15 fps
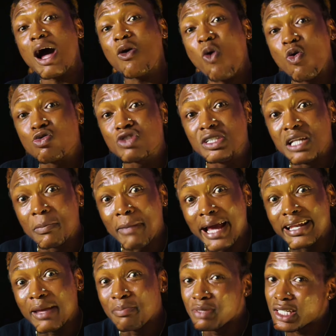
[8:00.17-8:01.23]
of that country they
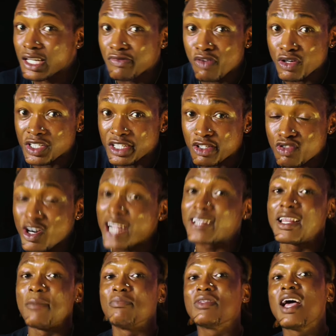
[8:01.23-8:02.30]
mind the business for
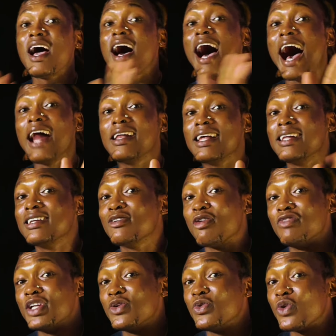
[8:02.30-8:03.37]
distracted? At the ending
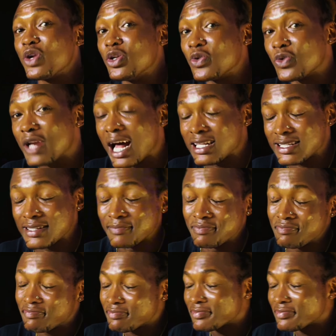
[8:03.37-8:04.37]
of the day, we know they know nothing.